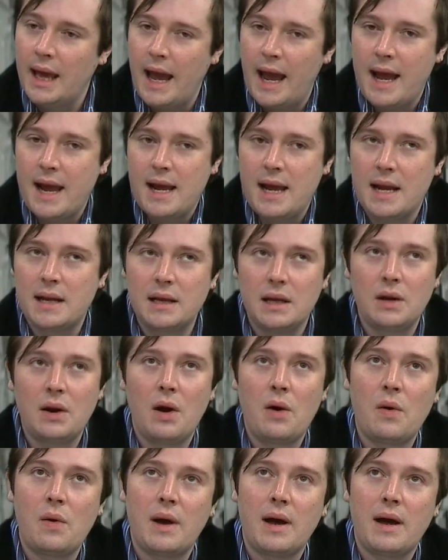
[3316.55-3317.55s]
And
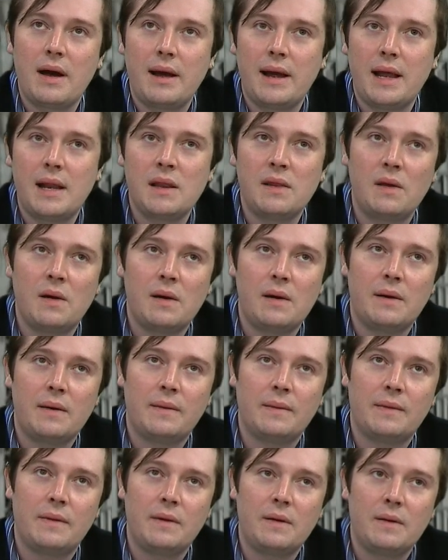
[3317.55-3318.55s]
in
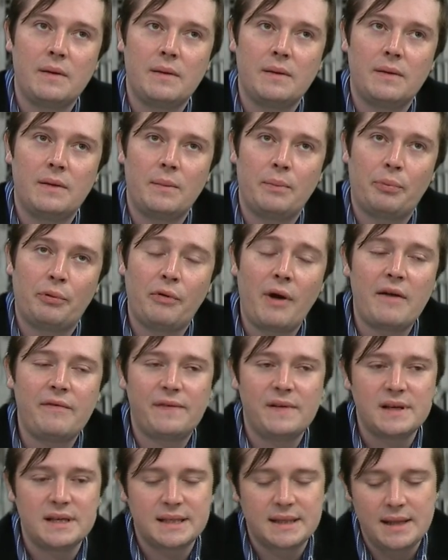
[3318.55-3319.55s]
the
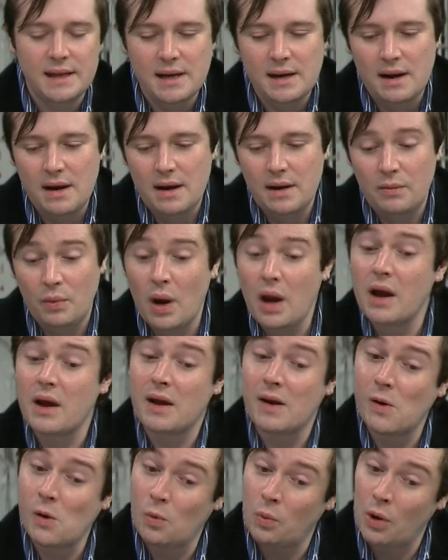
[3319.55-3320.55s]
preface that Ray
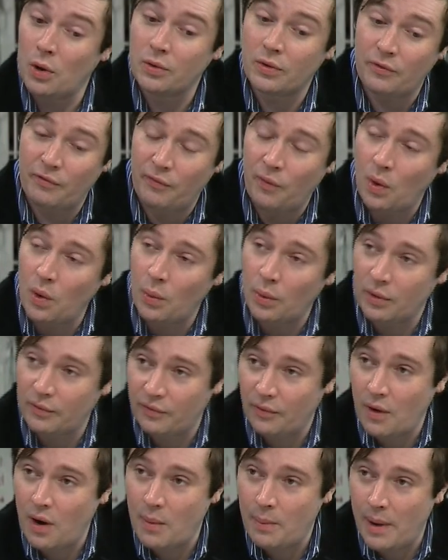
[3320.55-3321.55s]
Hill wrote the foreword
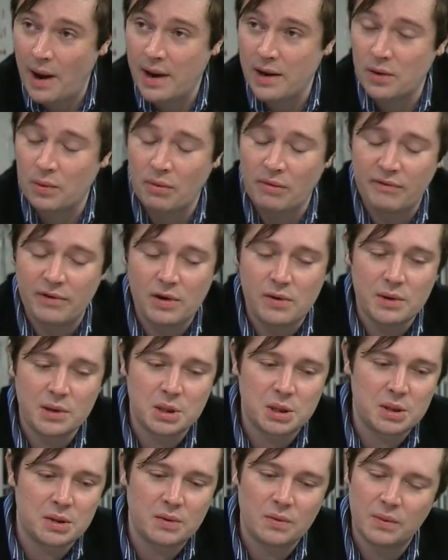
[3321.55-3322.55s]
for our Bayou Review
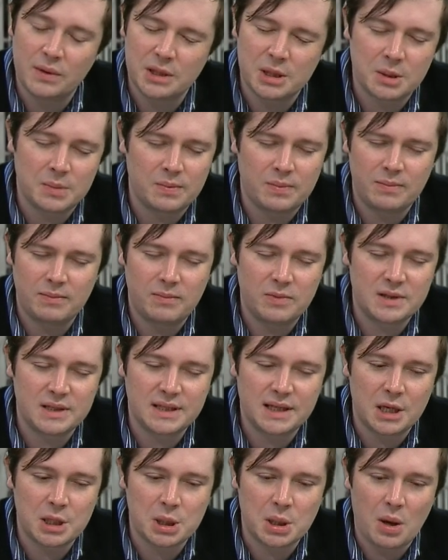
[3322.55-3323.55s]
issue, which was
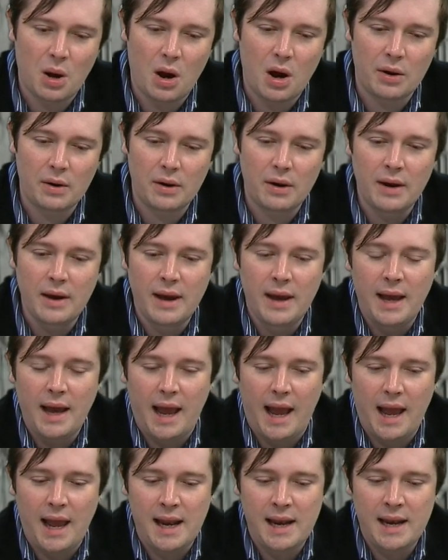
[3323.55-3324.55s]
such an honor,
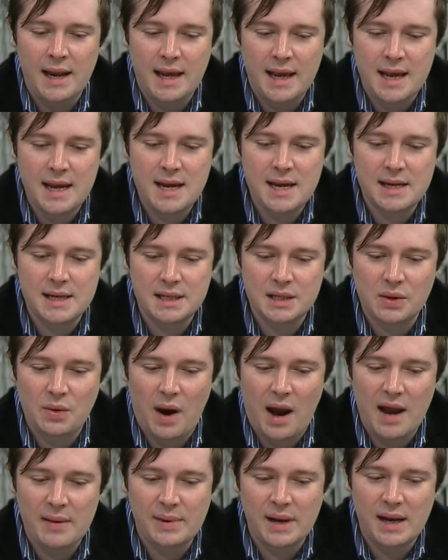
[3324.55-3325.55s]
and he
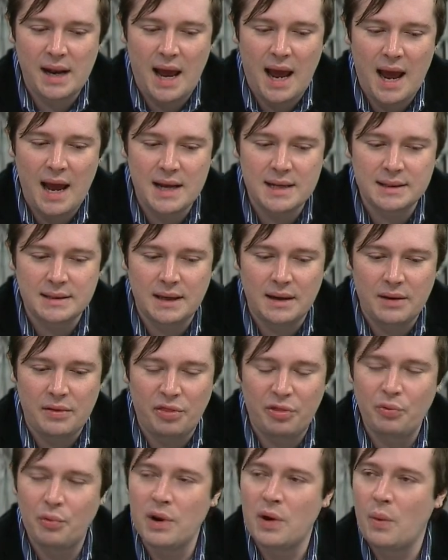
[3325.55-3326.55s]
described it as a
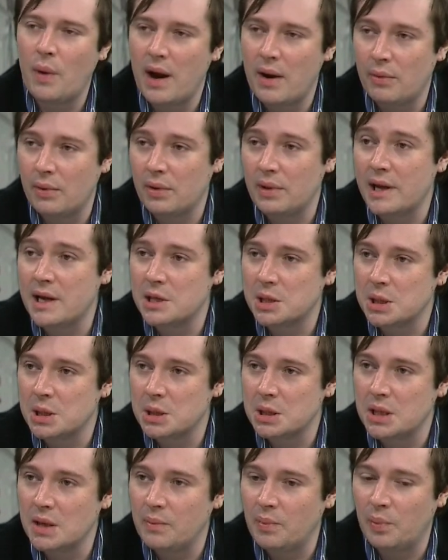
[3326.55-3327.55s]
3-way
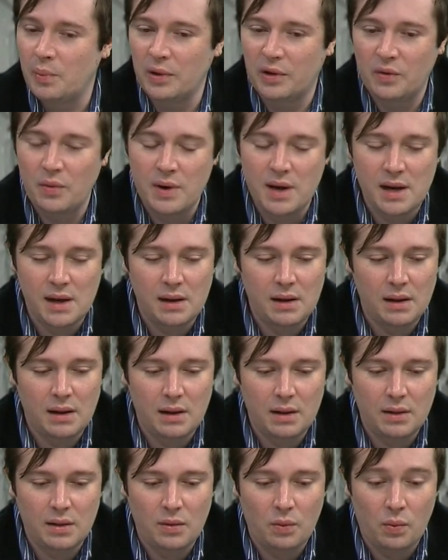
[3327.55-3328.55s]
relationship between
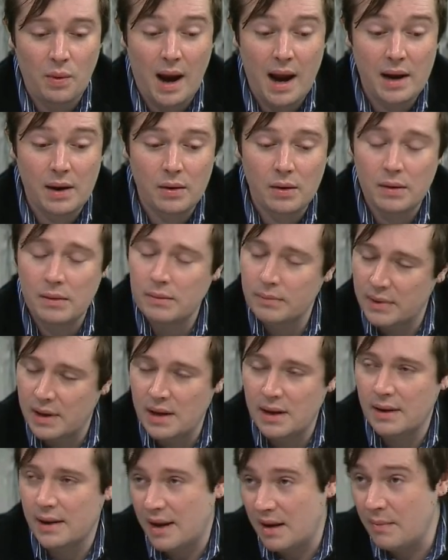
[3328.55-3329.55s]
the writer, the
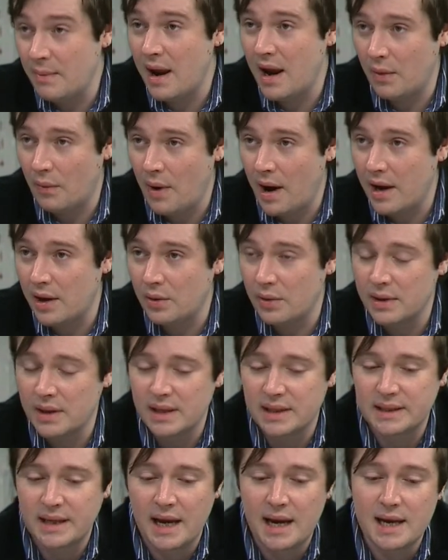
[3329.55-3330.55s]
inmate writer in
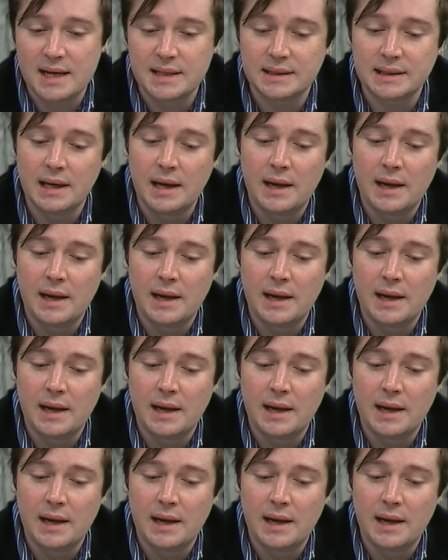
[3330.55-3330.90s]
this case,